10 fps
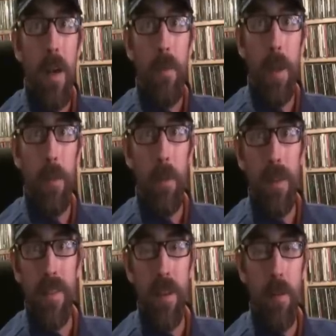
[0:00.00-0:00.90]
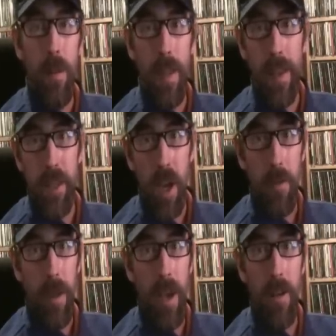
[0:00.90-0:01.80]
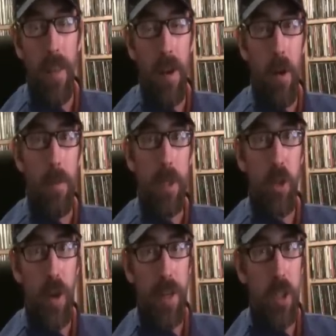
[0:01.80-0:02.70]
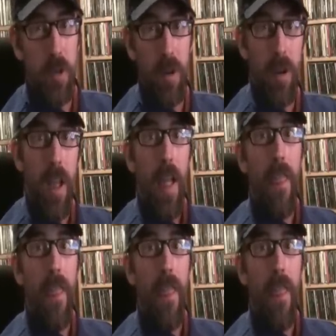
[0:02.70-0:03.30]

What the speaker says: People listen to me, they check me out, they know I'm a straight shooter.